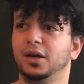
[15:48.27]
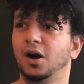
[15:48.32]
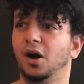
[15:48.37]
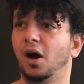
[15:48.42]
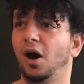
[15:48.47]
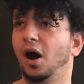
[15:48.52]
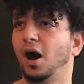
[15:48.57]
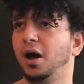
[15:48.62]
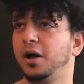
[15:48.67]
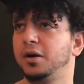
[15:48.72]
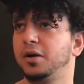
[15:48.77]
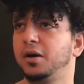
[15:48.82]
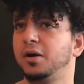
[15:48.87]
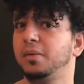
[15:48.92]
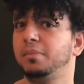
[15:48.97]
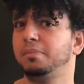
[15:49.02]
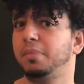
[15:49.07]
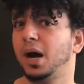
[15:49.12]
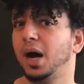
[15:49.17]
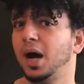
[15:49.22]

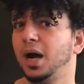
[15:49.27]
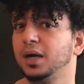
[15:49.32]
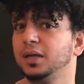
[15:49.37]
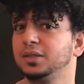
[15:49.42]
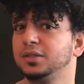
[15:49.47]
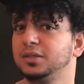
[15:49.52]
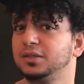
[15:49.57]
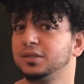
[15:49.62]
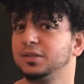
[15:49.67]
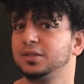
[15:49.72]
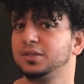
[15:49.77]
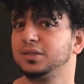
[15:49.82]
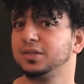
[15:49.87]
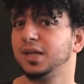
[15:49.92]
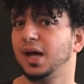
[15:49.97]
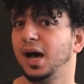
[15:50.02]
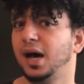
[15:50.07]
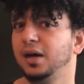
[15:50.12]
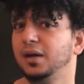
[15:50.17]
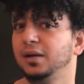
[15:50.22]
OtterBox
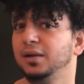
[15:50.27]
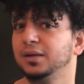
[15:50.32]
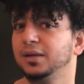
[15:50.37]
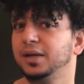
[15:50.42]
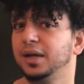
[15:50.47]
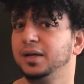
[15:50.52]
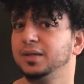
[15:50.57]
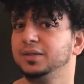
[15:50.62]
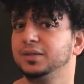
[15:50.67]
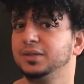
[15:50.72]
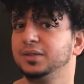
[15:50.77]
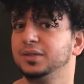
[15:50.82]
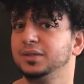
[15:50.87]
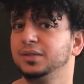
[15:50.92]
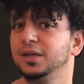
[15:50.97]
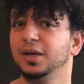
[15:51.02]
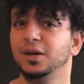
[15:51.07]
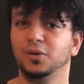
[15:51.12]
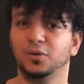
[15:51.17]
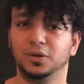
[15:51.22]
style
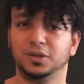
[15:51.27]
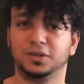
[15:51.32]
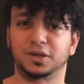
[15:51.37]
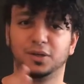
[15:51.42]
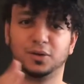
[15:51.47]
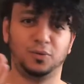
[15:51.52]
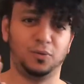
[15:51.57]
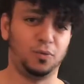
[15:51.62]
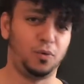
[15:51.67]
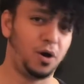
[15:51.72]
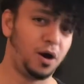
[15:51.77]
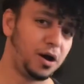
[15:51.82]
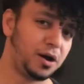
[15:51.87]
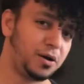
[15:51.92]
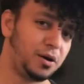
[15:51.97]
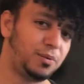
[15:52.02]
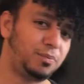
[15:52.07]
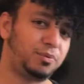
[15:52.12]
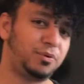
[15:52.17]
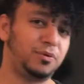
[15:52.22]
cases where it's like
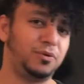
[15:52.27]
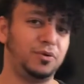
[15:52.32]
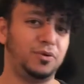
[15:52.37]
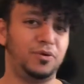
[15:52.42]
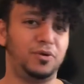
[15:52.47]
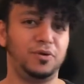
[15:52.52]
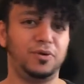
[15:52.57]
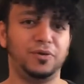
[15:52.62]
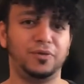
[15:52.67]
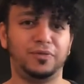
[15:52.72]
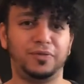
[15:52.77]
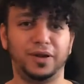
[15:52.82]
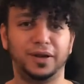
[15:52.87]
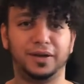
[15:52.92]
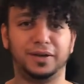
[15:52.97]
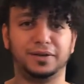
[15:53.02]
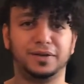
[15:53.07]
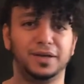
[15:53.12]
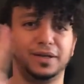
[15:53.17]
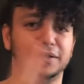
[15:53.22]
waterproof and
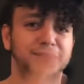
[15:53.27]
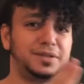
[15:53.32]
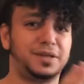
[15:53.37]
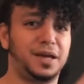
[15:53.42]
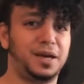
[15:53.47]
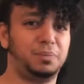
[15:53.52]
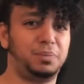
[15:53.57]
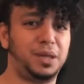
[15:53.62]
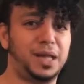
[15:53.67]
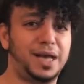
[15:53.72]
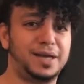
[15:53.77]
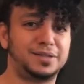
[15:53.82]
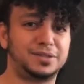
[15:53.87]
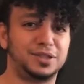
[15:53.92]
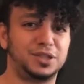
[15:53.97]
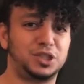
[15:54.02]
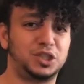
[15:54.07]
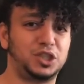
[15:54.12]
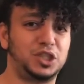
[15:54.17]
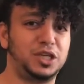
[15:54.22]
it's got a
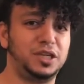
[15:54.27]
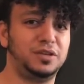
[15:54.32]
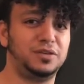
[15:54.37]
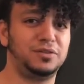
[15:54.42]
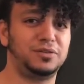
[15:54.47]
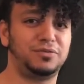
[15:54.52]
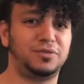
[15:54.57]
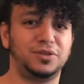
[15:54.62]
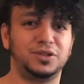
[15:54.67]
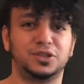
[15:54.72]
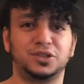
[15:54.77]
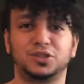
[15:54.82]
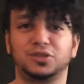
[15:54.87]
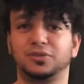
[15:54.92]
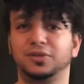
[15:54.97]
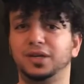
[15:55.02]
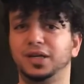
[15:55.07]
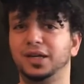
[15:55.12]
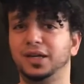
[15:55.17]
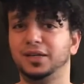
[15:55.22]
plastic shield for the
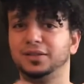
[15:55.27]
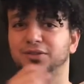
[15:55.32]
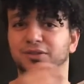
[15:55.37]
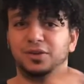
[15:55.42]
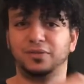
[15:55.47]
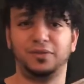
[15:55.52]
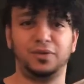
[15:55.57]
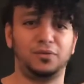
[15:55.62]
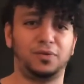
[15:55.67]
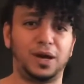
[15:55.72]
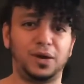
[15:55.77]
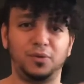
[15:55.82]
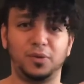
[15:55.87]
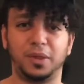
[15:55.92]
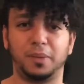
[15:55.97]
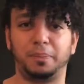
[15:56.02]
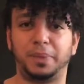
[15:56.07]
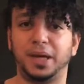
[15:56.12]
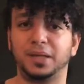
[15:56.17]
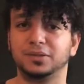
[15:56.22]
screen, so if you write
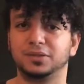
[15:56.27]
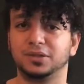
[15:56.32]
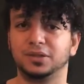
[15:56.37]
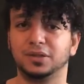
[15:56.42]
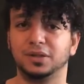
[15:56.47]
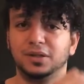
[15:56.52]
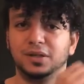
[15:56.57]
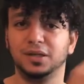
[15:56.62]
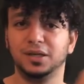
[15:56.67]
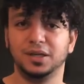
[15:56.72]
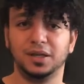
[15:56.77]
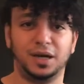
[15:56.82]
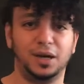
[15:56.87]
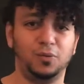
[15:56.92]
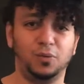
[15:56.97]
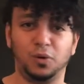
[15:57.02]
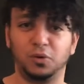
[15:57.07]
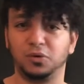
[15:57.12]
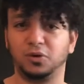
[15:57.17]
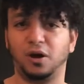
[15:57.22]
with a pencil,
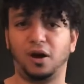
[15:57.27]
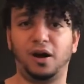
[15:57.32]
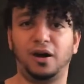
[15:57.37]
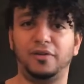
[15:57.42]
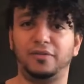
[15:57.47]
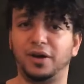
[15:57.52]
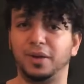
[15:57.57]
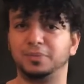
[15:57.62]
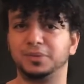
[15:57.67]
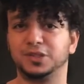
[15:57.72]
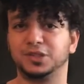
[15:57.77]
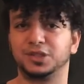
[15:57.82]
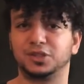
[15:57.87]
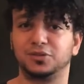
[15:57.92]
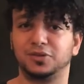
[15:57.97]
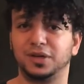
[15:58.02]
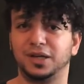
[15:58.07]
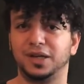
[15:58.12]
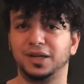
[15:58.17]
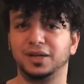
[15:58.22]
it won't carve up the
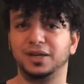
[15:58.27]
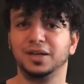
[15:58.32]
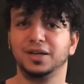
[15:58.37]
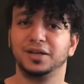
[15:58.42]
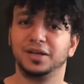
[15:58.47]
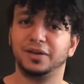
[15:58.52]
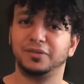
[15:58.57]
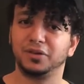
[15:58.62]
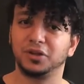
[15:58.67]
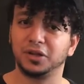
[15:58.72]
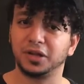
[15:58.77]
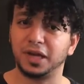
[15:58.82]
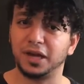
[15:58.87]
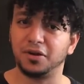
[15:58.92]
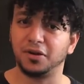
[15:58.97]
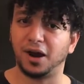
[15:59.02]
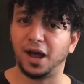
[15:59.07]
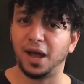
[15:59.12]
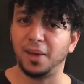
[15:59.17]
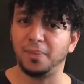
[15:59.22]
screen. You ever look at
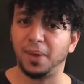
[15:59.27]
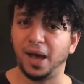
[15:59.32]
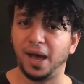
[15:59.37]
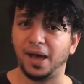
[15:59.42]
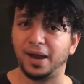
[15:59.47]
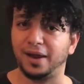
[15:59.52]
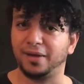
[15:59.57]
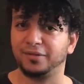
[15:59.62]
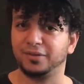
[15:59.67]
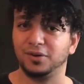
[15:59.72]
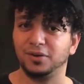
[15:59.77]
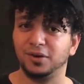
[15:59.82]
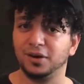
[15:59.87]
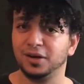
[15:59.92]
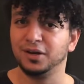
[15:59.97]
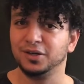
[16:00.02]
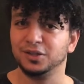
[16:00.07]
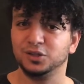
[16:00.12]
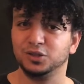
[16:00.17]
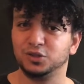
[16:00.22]
your iPad after
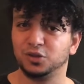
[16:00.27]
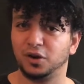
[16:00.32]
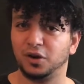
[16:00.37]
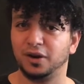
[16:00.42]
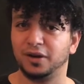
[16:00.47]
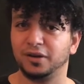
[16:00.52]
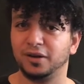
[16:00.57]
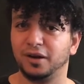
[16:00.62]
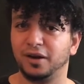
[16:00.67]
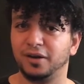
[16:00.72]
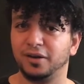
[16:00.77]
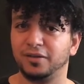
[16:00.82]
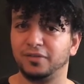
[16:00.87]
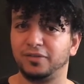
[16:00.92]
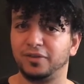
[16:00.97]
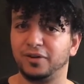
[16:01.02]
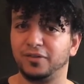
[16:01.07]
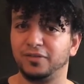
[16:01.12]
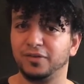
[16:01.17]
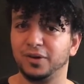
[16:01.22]
drawing on it
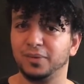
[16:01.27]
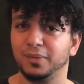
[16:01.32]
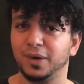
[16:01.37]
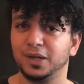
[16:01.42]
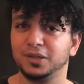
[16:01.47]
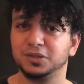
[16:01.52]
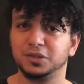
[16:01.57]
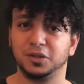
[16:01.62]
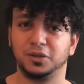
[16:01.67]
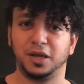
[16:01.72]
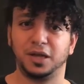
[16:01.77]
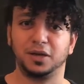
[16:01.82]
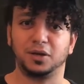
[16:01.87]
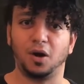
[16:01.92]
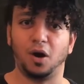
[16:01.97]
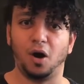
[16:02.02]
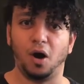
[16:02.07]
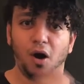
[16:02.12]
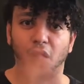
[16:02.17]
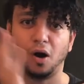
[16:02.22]
for a few months, you're like,
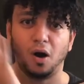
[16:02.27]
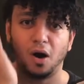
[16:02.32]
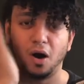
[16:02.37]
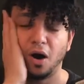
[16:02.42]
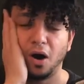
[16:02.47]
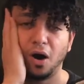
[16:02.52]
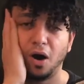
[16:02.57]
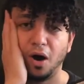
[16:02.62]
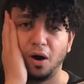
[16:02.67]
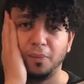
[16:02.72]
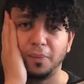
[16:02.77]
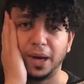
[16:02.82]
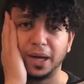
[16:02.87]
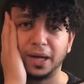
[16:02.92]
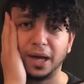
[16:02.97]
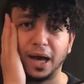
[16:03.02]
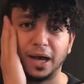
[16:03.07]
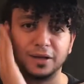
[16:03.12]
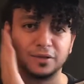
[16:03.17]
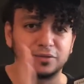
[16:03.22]
oh my
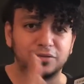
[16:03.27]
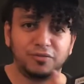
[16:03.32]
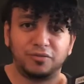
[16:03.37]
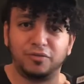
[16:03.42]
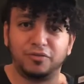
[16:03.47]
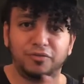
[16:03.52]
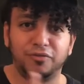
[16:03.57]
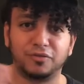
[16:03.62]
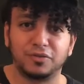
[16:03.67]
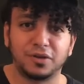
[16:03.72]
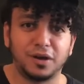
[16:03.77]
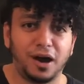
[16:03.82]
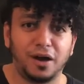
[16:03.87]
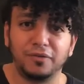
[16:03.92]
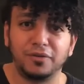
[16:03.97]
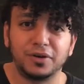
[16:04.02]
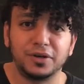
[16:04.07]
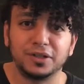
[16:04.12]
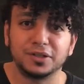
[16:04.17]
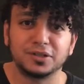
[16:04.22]
God, it's
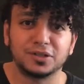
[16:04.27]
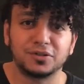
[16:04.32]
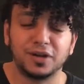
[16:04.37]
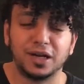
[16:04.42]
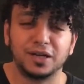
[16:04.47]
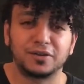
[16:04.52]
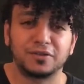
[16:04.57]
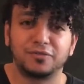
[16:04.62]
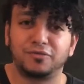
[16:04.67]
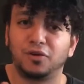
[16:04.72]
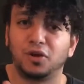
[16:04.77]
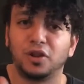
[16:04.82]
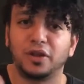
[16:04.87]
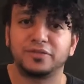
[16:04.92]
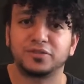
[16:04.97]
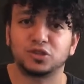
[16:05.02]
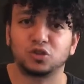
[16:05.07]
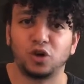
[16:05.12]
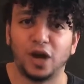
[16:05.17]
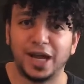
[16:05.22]
covered in scratch, full
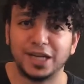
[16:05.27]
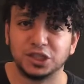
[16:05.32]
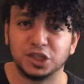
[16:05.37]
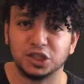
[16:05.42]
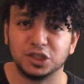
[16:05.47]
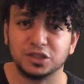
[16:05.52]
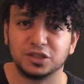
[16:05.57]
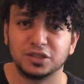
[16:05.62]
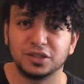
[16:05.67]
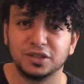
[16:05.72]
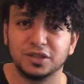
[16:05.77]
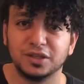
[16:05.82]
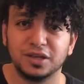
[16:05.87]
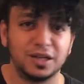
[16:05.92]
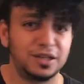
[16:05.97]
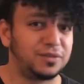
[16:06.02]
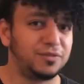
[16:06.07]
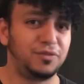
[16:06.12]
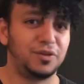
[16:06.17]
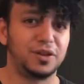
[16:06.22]
of scratches.
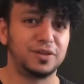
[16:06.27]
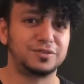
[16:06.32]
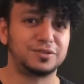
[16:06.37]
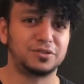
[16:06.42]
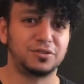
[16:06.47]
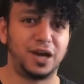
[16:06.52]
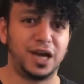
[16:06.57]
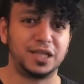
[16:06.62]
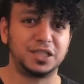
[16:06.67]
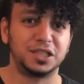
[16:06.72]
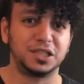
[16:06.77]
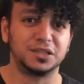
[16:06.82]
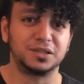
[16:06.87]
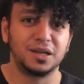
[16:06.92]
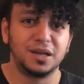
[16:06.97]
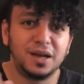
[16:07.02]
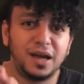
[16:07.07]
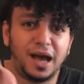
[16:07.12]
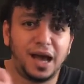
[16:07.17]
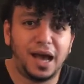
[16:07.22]
It's full of scratches.
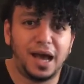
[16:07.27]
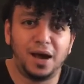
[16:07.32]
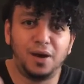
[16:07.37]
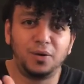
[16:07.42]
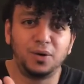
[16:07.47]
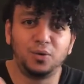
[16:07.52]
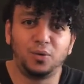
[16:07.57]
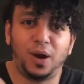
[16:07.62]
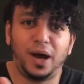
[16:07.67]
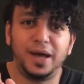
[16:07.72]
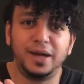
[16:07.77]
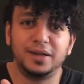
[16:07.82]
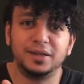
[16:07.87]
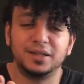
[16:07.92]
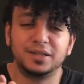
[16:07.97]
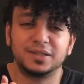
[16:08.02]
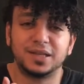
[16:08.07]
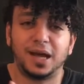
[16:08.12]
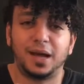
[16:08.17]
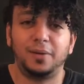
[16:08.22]
How and why did
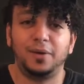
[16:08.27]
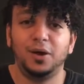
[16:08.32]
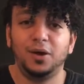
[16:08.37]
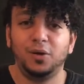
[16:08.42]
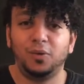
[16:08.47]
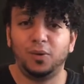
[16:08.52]
this happen?